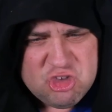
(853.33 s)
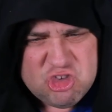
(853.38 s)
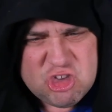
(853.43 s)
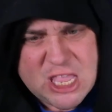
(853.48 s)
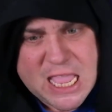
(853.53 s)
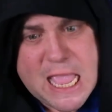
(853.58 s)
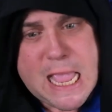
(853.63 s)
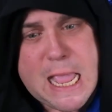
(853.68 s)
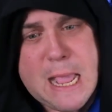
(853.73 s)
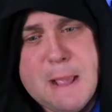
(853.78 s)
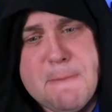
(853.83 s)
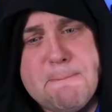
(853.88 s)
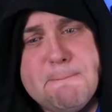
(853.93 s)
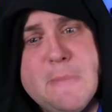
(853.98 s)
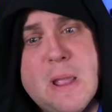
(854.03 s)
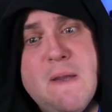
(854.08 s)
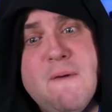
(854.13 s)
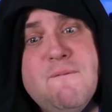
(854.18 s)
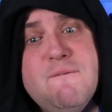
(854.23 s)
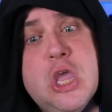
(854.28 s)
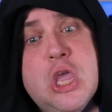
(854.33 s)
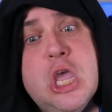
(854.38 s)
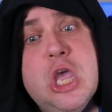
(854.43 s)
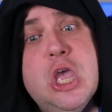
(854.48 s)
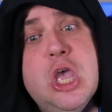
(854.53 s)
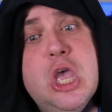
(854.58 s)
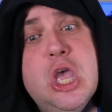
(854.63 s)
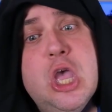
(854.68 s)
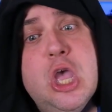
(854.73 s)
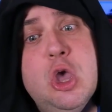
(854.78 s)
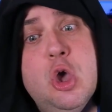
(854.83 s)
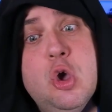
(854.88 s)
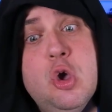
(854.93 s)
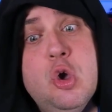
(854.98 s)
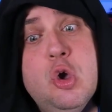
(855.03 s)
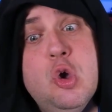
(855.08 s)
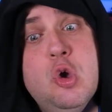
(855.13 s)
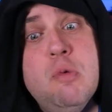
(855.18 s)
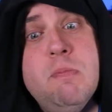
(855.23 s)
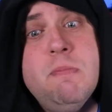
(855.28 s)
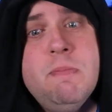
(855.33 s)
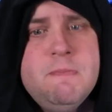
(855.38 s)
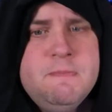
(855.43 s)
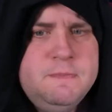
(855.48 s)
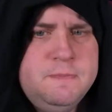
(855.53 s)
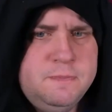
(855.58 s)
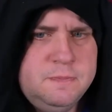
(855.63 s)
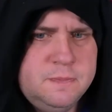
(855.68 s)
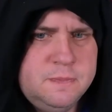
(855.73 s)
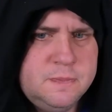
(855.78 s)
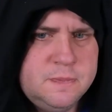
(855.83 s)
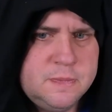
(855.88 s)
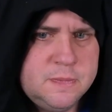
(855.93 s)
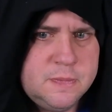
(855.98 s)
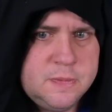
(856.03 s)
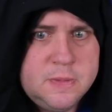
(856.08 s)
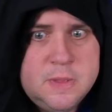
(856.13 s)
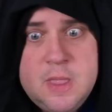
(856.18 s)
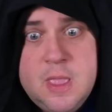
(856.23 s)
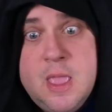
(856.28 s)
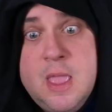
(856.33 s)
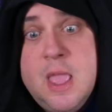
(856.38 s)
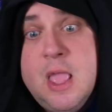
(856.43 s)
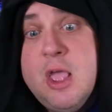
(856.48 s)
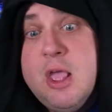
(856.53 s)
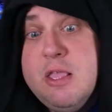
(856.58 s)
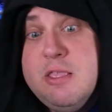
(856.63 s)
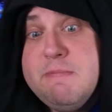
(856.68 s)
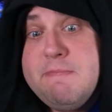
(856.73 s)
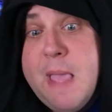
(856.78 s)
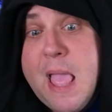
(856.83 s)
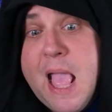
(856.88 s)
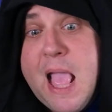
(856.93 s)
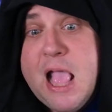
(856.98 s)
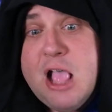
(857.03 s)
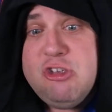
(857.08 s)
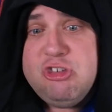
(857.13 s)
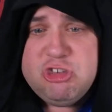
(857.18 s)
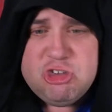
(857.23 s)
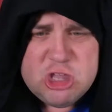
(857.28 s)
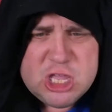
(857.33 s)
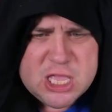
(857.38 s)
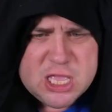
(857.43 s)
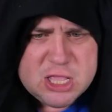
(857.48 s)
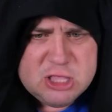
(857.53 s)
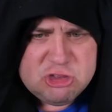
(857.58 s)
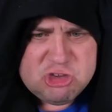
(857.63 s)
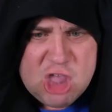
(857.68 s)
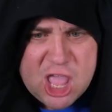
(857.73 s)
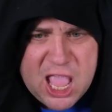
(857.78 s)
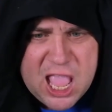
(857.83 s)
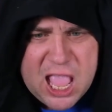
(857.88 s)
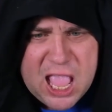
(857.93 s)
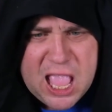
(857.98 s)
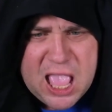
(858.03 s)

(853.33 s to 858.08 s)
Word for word: Cheap perfume. For a smile they can share.